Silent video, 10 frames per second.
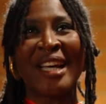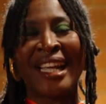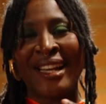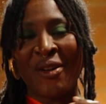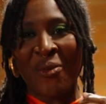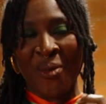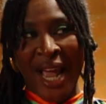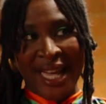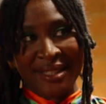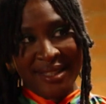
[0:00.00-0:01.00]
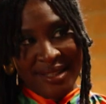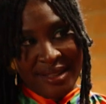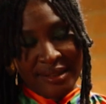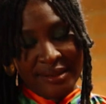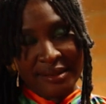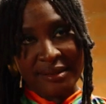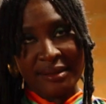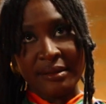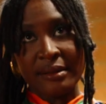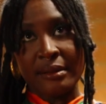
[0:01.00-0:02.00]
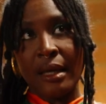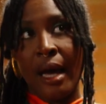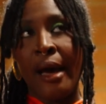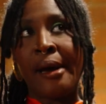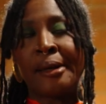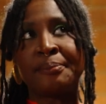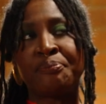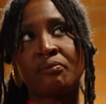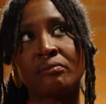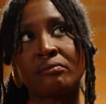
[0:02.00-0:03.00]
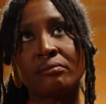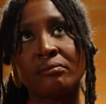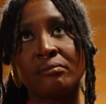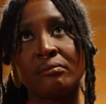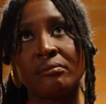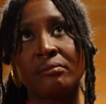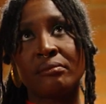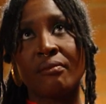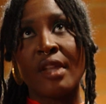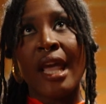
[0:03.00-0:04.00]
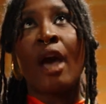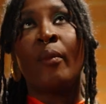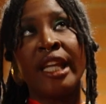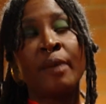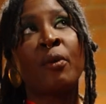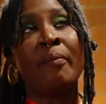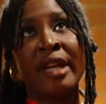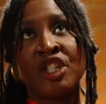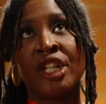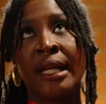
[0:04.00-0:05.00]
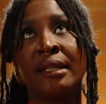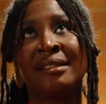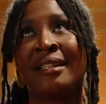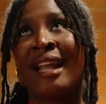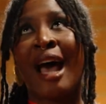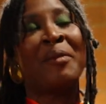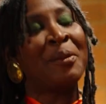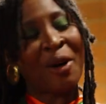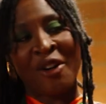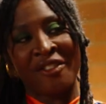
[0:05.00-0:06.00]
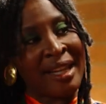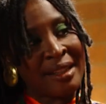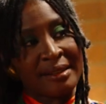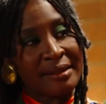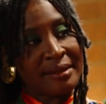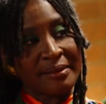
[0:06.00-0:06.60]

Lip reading: But rest. And we need permission to not be perfect.